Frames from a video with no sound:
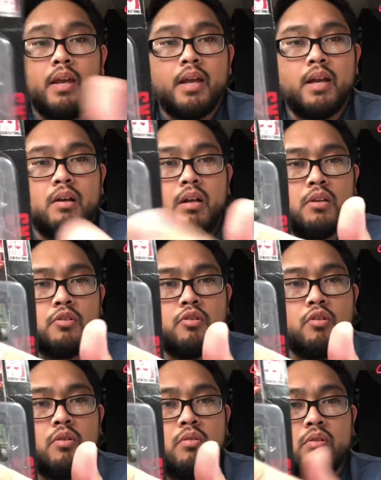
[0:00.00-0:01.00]
and I'll
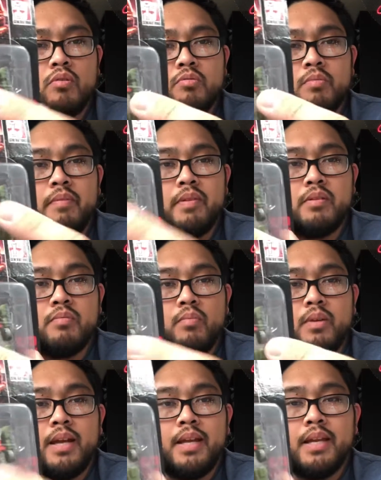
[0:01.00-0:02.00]
show you those rivets
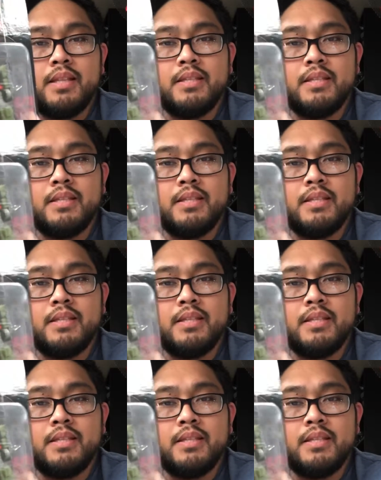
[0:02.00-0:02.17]
when I get